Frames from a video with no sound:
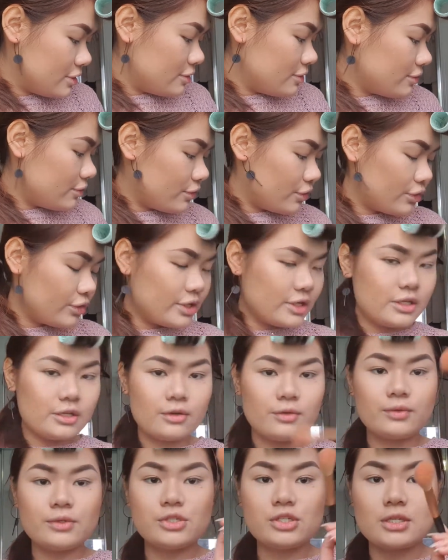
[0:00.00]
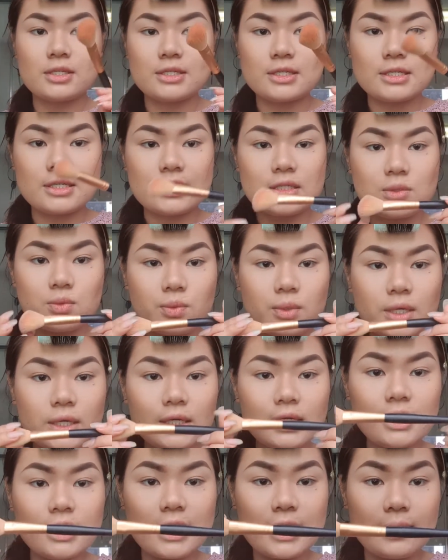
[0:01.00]
for it, which is this
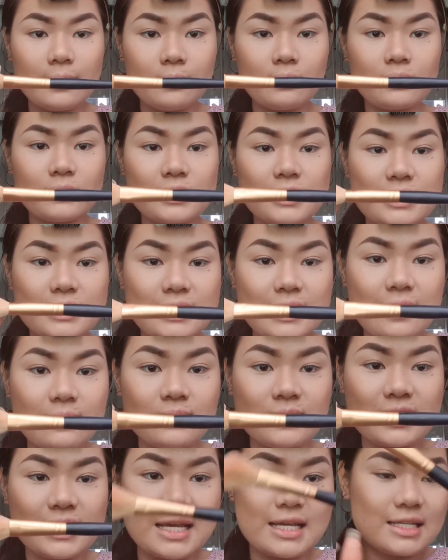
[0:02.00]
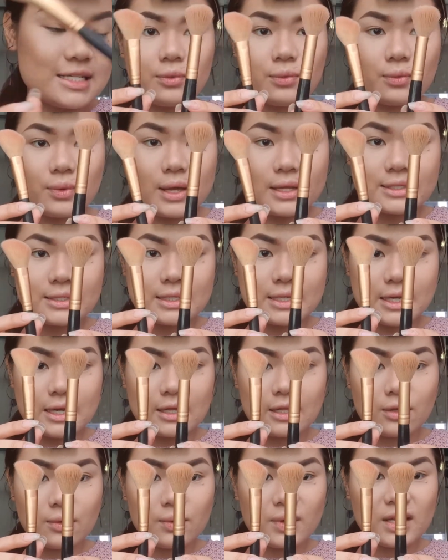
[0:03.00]
one, the same set as the
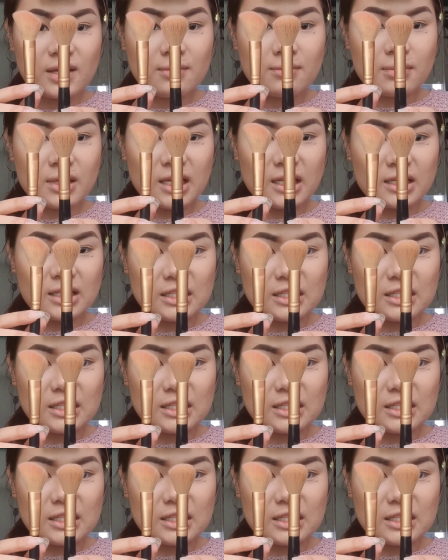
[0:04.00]
other one, but